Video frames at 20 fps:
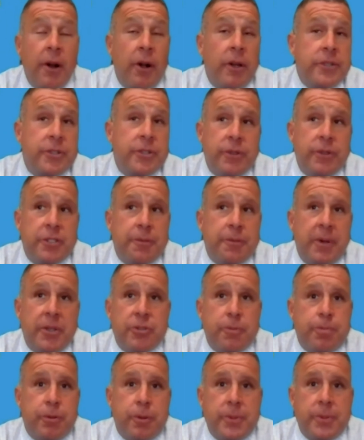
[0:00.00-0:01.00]
And also the
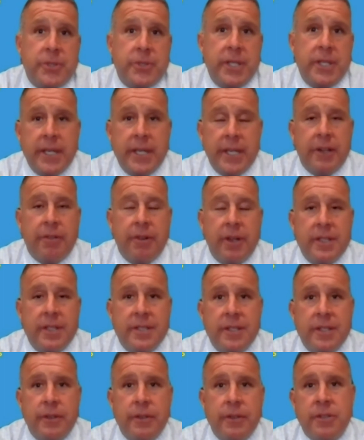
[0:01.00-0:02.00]
special purpose entity creates
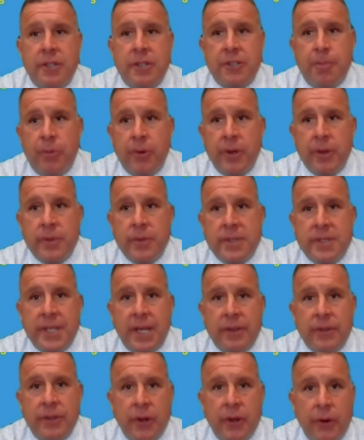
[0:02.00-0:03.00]
another touch point with
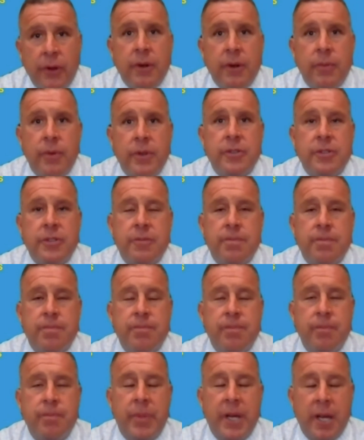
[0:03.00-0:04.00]
South Dakota, which is
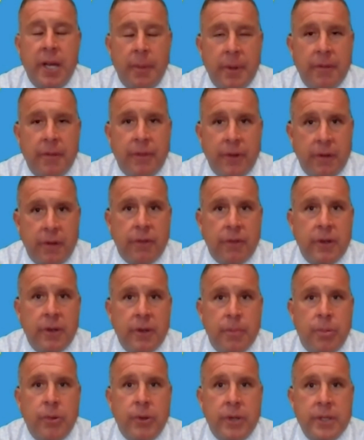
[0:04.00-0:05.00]
becoming very, very
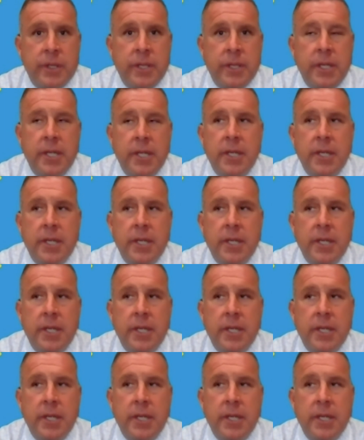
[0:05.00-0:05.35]
important.